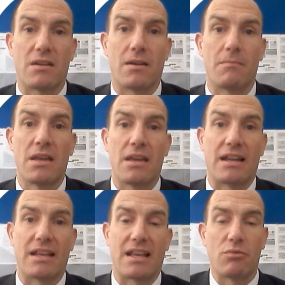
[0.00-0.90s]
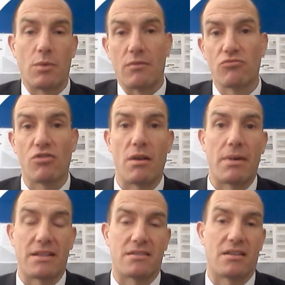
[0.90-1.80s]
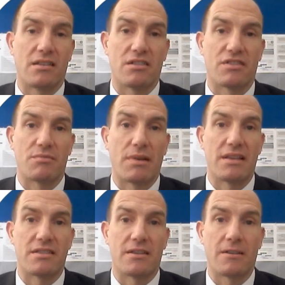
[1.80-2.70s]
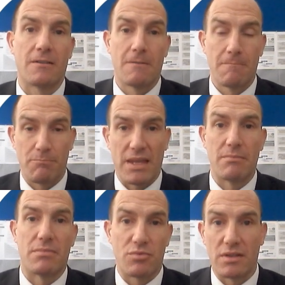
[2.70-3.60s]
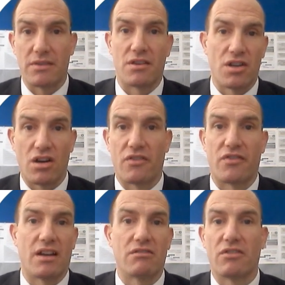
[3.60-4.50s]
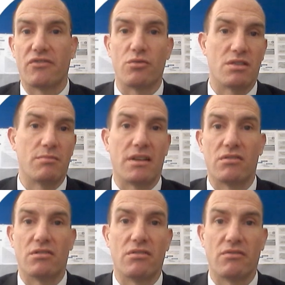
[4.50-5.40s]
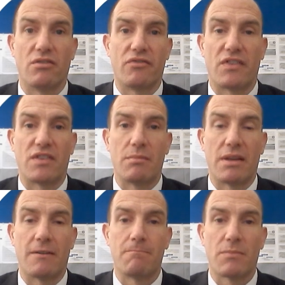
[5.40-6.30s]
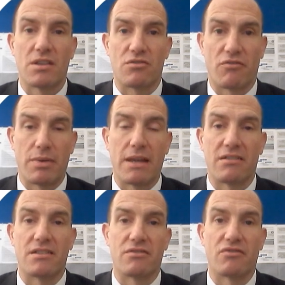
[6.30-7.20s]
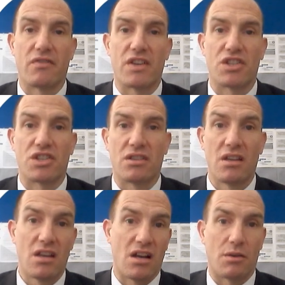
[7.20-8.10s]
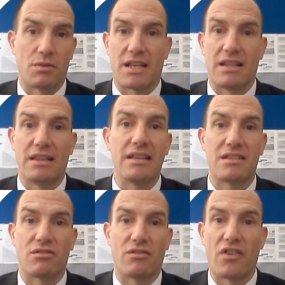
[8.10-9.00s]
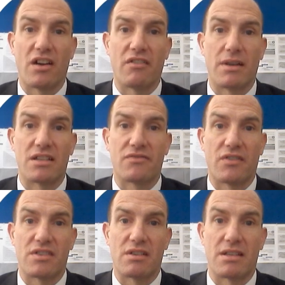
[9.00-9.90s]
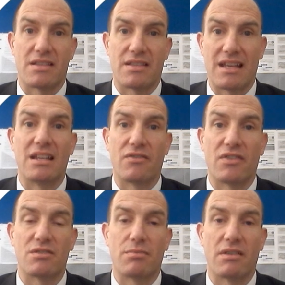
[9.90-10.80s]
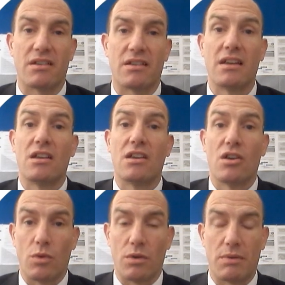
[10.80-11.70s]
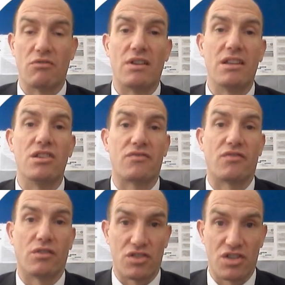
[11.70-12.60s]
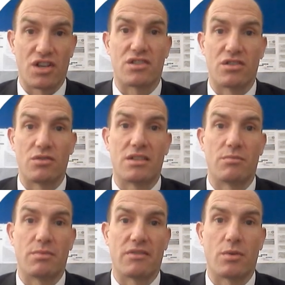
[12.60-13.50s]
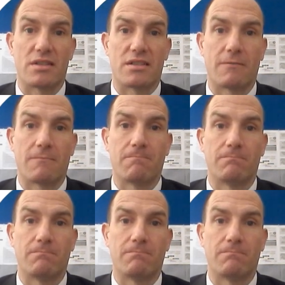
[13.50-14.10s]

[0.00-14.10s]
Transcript: And again, if we went right back to that idea of spacing in between those half an hour or 40-minute or 50-minute sort of periods of revision, I would say at least sort of 5 minutes, 5 to 10 minutes at the end of each period would be really useful just to do a little bit of quizzing.